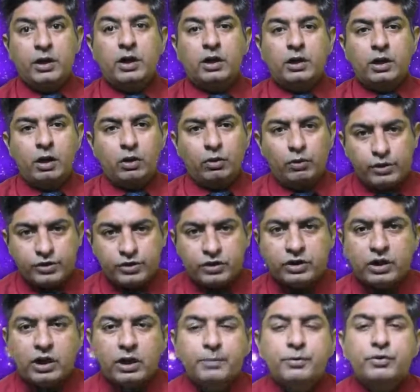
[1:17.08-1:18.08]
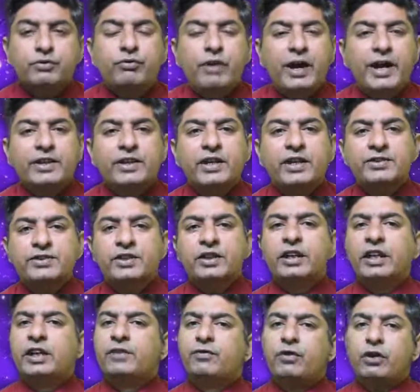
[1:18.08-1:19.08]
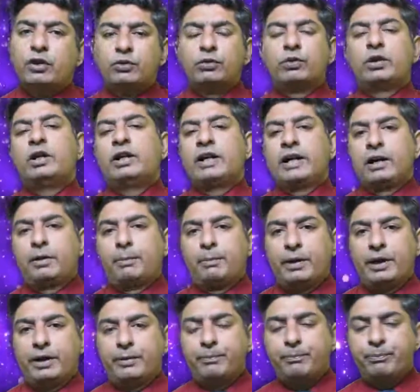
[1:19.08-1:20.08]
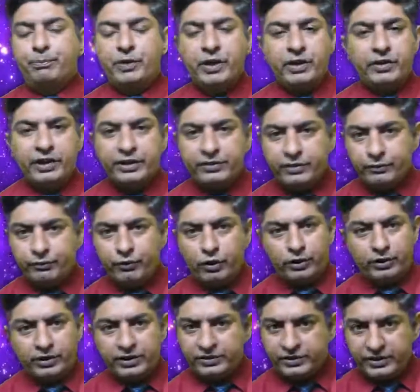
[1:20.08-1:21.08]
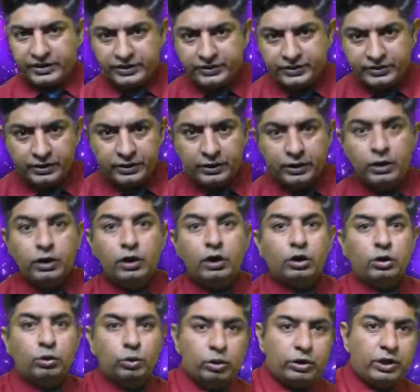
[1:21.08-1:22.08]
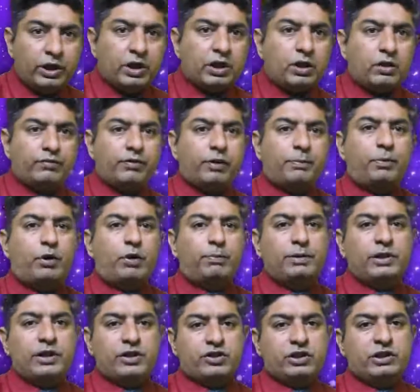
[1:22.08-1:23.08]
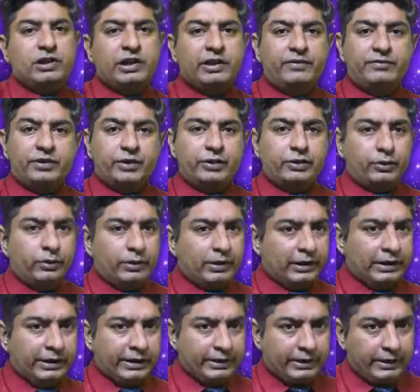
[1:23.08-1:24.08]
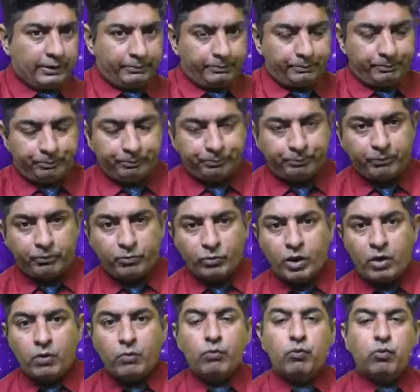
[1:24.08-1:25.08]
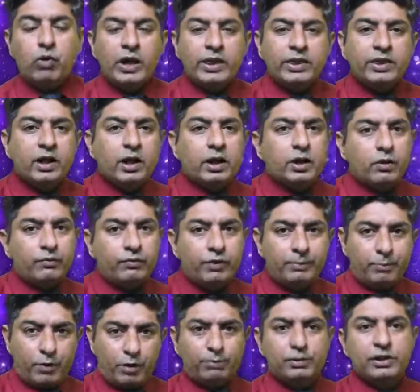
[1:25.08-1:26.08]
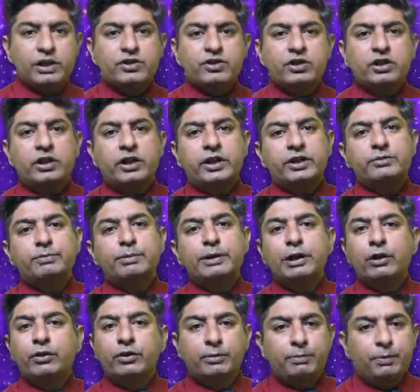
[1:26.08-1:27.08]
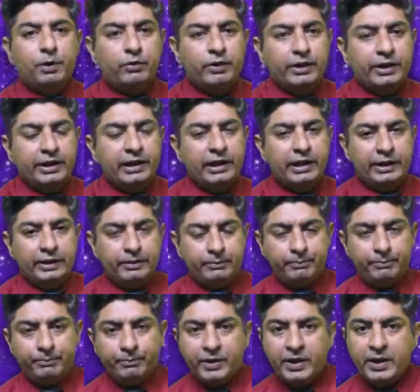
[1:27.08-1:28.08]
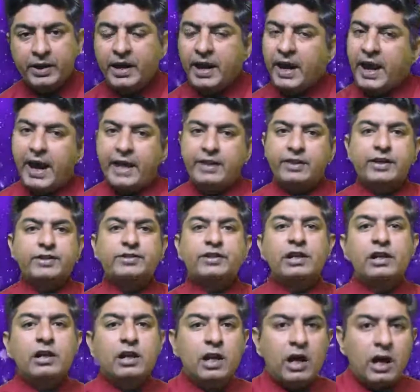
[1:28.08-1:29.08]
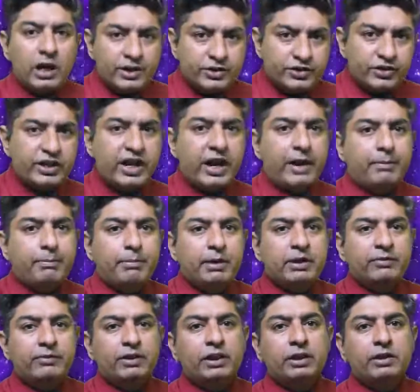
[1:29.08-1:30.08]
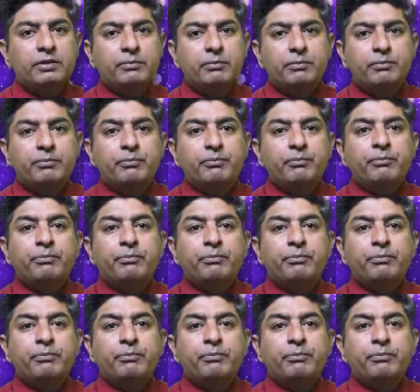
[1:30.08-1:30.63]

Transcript: Now question comes, why there is a need for rural development? The reason for this is 2/3 of the population lives in rural area, 1/3 of the population is below the poverty line, and there is a large gap between